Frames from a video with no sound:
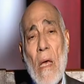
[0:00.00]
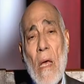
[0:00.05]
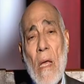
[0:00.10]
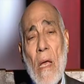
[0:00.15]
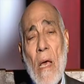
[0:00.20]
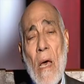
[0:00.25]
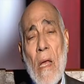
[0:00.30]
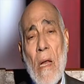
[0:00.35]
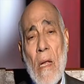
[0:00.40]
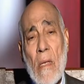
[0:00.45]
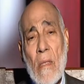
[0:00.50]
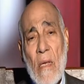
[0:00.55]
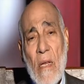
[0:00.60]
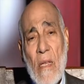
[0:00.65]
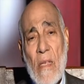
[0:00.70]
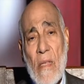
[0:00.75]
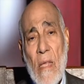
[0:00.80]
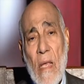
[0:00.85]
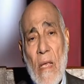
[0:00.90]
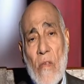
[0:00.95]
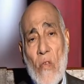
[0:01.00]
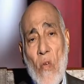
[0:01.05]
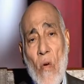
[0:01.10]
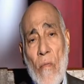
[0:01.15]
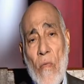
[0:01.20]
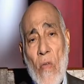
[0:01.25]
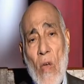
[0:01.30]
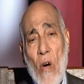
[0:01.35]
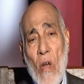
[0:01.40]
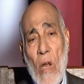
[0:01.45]
characteristics
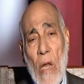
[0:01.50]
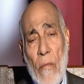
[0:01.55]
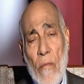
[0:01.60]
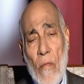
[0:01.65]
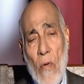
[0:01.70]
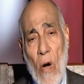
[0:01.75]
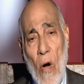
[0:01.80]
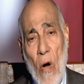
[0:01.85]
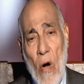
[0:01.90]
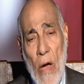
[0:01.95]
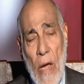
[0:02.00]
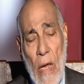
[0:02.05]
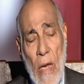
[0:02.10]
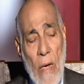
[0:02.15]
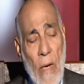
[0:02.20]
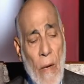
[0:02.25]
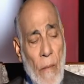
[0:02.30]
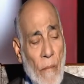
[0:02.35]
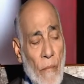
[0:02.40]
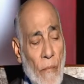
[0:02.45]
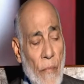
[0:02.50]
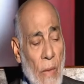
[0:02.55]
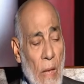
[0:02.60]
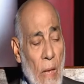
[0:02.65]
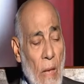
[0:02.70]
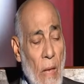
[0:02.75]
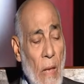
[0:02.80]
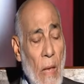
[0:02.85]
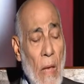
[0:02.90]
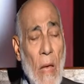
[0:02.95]
of the olive oil.
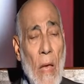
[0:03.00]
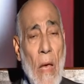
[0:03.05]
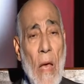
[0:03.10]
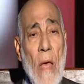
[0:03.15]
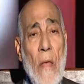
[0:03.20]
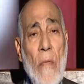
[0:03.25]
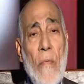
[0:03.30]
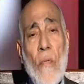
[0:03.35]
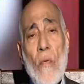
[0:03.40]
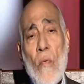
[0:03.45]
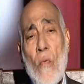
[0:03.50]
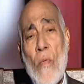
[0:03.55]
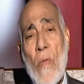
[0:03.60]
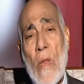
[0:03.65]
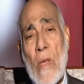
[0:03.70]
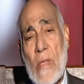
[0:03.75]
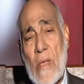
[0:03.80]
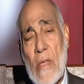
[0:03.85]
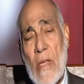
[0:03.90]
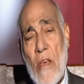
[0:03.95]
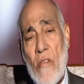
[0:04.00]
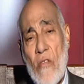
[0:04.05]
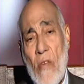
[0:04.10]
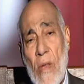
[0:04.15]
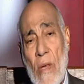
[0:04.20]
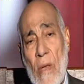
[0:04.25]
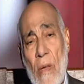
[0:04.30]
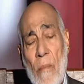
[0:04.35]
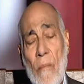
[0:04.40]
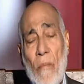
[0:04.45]
And through the
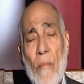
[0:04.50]
discussion,